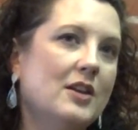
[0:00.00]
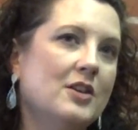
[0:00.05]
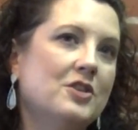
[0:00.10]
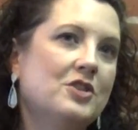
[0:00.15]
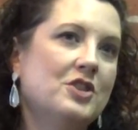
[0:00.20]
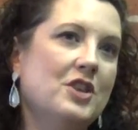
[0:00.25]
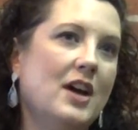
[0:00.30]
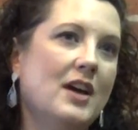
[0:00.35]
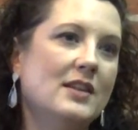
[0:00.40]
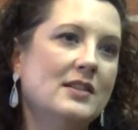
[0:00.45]

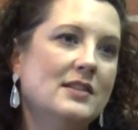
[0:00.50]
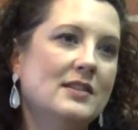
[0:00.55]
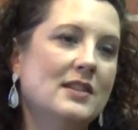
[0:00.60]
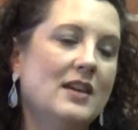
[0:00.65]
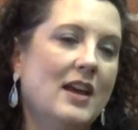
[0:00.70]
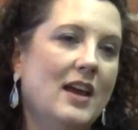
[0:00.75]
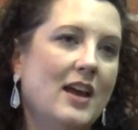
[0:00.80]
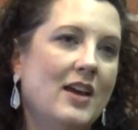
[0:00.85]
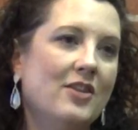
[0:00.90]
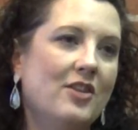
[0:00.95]
just
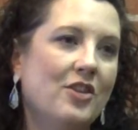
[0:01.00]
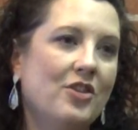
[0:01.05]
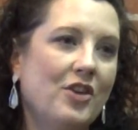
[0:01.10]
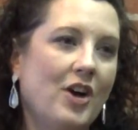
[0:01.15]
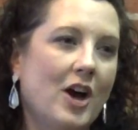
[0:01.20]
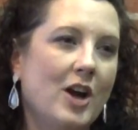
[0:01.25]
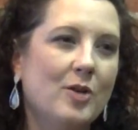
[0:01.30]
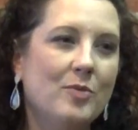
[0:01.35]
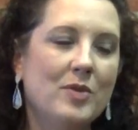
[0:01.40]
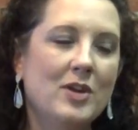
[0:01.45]
the
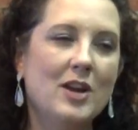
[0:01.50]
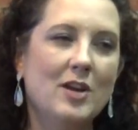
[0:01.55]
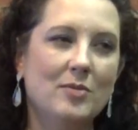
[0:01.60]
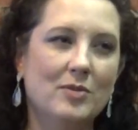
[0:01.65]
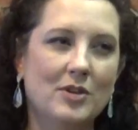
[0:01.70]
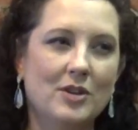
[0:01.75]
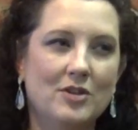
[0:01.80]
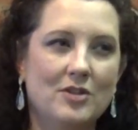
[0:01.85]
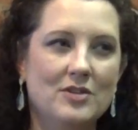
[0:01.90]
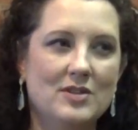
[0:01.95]
thought of being able
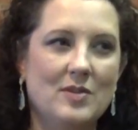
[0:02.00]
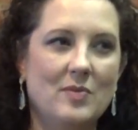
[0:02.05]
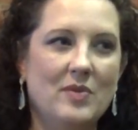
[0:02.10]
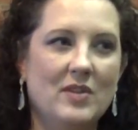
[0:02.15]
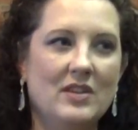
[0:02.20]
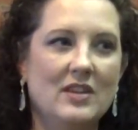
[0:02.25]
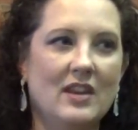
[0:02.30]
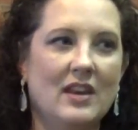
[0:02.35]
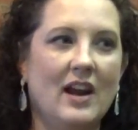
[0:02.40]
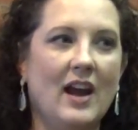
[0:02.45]
to do
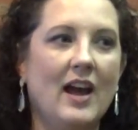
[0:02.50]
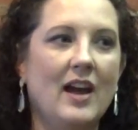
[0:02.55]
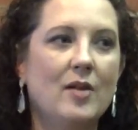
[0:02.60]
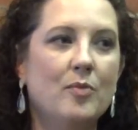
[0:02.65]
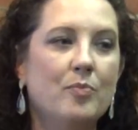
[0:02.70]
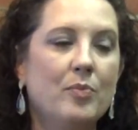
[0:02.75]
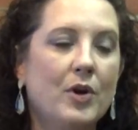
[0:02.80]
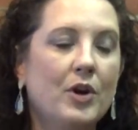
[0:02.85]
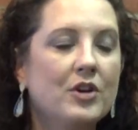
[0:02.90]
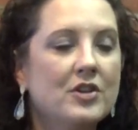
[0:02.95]
something that I
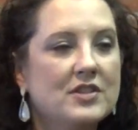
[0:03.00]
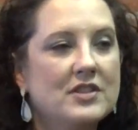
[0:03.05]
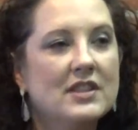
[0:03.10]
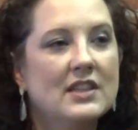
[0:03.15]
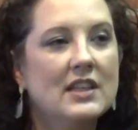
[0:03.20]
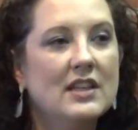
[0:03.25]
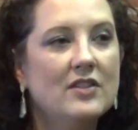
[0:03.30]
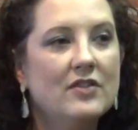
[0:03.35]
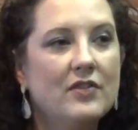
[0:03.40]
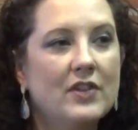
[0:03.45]

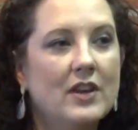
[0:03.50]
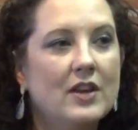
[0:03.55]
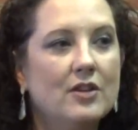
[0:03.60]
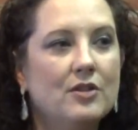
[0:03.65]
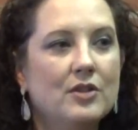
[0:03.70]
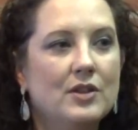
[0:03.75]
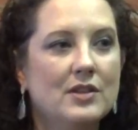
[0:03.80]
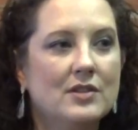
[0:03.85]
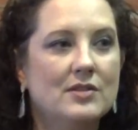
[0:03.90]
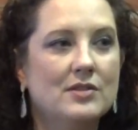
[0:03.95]
personally
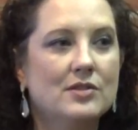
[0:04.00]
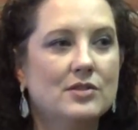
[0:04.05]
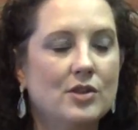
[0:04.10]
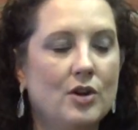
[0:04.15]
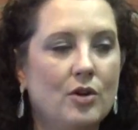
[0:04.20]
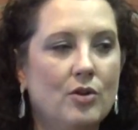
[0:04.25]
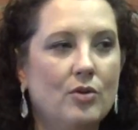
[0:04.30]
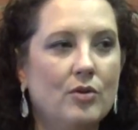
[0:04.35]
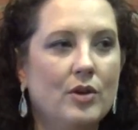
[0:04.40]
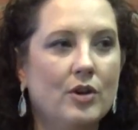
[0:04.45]
feel is
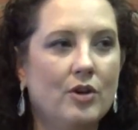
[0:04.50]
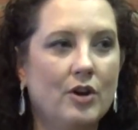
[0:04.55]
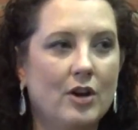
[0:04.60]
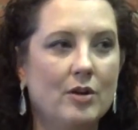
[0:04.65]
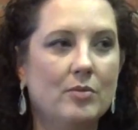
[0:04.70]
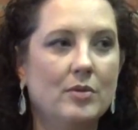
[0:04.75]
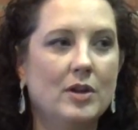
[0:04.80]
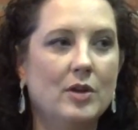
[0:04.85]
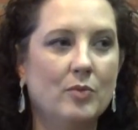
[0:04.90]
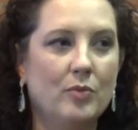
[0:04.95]
so
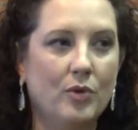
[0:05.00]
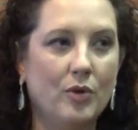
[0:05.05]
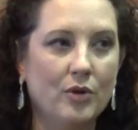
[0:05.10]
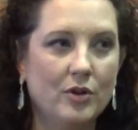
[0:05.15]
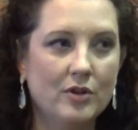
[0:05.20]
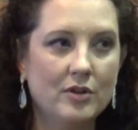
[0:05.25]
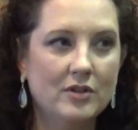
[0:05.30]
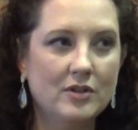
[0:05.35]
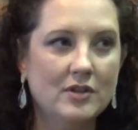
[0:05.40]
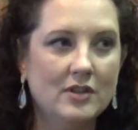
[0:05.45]
incredibly
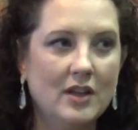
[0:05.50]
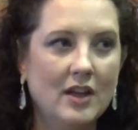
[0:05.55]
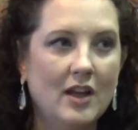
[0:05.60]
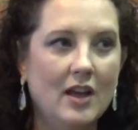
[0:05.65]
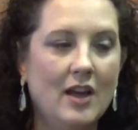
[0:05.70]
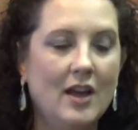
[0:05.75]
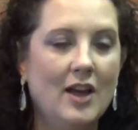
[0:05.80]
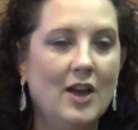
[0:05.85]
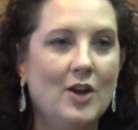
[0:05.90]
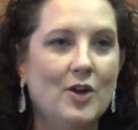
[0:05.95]
important
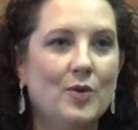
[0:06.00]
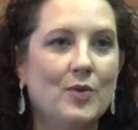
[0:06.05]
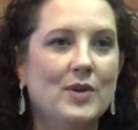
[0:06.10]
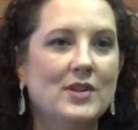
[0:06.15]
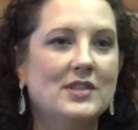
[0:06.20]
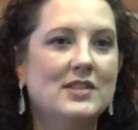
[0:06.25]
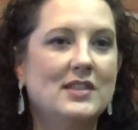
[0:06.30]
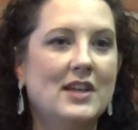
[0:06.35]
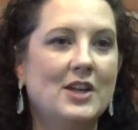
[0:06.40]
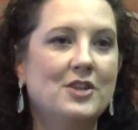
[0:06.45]

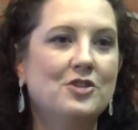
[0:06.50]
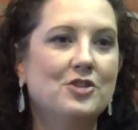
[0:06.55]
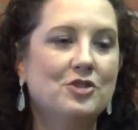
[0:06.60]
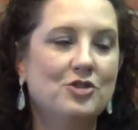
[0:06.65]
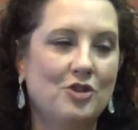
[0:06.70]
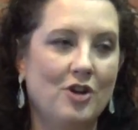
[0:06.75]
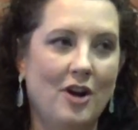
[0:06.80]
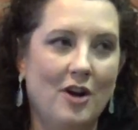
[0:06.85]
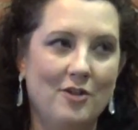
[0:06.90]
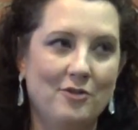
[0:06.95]
was such a
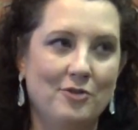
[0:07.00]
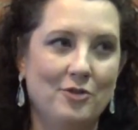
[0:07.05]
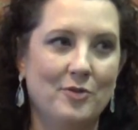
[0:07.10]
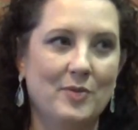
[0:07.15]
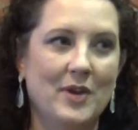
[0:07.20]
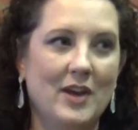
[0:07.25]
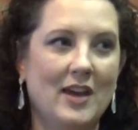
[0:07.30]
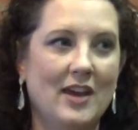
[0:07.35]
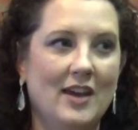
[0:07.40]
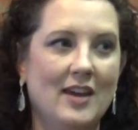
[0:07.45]
draw for
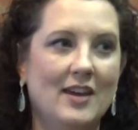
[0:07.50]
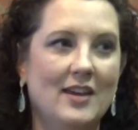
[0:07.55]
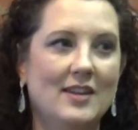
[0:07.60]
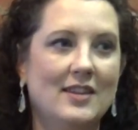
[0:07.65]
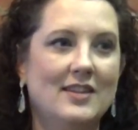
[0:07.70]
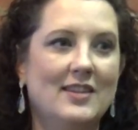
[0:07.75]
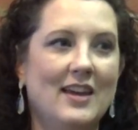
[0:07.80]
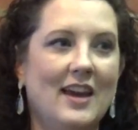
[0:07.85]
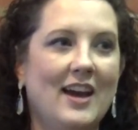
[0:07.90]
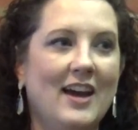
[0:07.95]
me
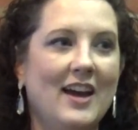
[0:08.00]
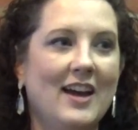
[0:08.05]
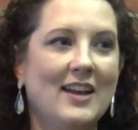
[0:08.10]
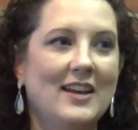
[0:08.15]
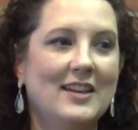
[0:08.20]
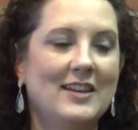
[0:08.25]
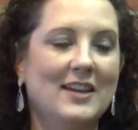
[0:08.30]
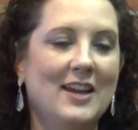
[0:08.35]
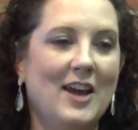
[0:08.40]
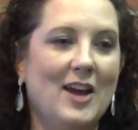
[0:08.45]

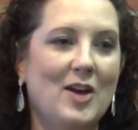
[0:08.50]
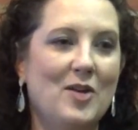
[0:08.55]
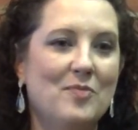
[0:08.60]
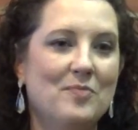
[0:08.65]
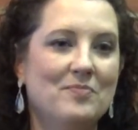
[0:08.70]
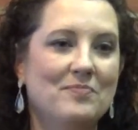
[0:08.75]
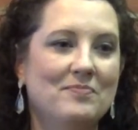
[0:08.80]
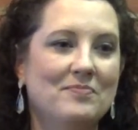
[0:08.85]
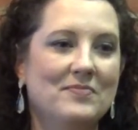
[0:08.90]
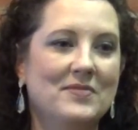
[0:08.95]
that
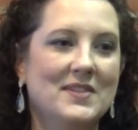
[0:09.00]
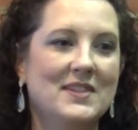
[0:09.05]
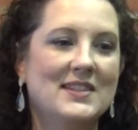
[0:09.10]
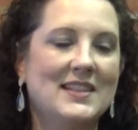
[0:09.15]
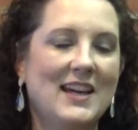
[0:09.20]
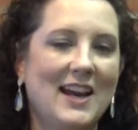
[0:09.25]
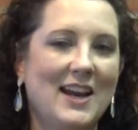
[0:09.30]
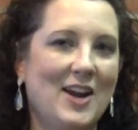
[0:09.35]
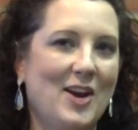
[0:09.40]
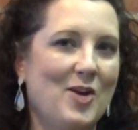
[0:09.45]

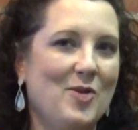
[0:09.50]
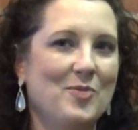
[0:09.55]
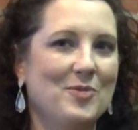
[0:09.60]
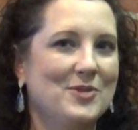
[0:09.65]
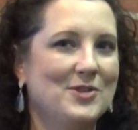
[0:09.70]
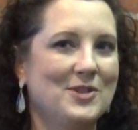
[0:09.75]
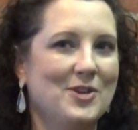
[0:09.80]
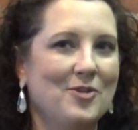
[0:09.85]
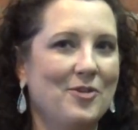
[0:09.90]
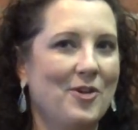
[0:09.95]
staying at home
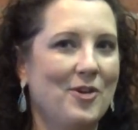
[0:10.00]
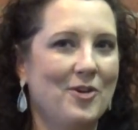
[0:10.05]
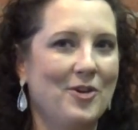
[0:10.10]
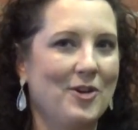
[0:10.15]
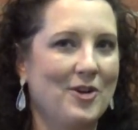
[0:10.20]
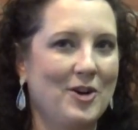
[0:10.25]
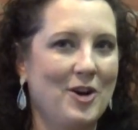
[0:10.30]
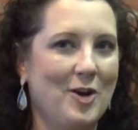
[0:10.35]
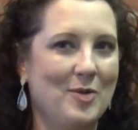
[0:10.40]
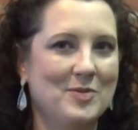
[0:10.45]
was no longer
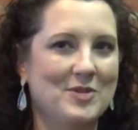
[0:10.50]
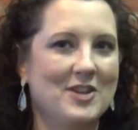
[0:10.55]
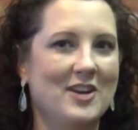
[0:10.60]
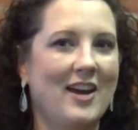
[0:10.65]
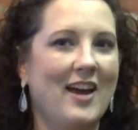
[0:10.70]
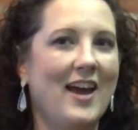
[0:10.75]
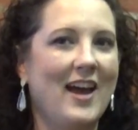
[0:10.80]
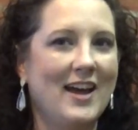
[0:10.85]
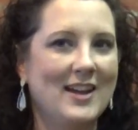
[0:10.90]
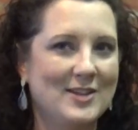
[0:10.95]
an option.
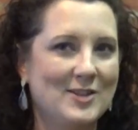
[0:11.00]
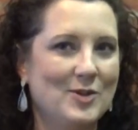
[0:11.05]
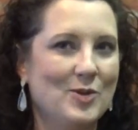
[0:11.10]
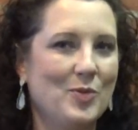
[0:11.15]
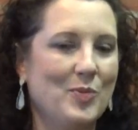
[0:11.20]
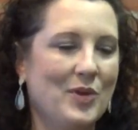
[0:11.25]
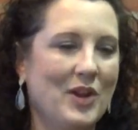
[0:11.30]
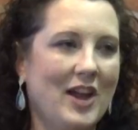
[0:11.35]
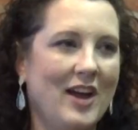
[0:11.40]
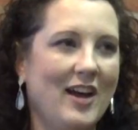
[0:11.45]
I had to
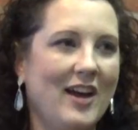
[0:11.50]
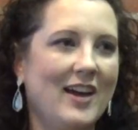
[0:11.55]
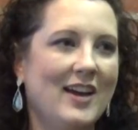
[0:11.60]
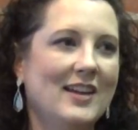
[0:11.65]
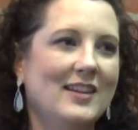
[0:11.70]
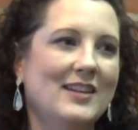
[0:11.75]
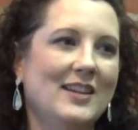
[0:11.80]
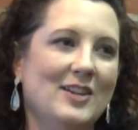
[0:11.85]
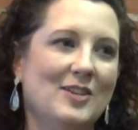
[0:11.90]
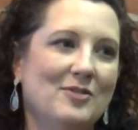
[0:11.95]
apply,
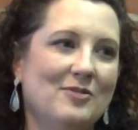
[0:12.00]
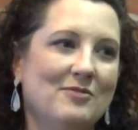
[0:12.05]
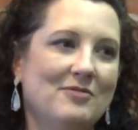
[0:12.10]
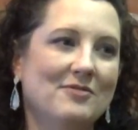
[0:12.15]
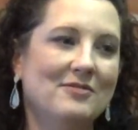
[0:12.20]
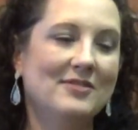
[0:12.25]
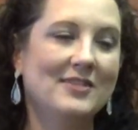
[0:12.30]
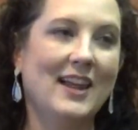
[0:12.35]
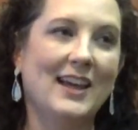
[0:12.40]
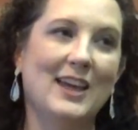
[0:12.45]
and then
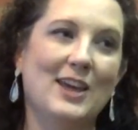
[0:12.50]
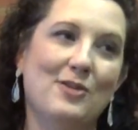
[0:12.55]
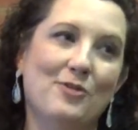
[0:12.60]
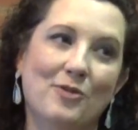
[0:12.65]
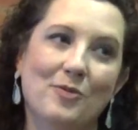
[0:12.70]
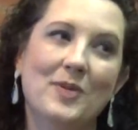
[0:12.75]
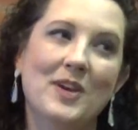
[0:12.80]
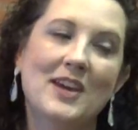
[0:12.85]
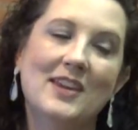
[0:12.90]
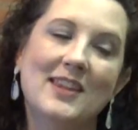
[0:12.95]
lucky for
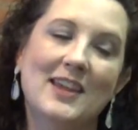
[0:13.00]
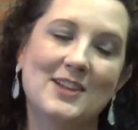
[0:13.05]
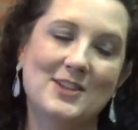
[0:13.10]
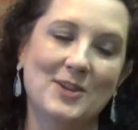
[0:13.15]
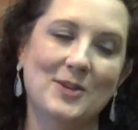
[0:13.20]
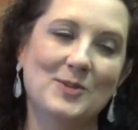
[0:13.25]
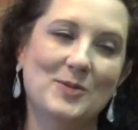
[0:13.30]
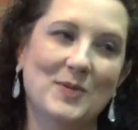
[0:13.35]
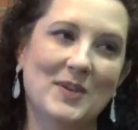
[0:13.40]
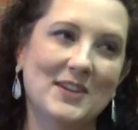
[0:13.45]
me, they
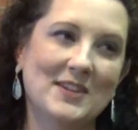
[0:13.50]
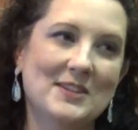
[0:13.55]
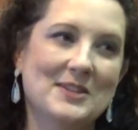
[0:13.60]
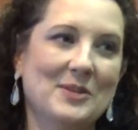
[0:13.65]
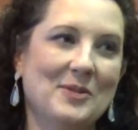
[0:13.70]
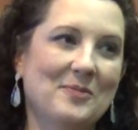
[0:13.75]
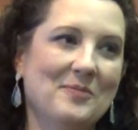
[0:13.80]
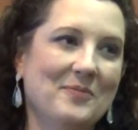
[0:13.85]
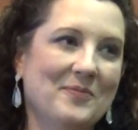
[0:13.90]
chose me. So.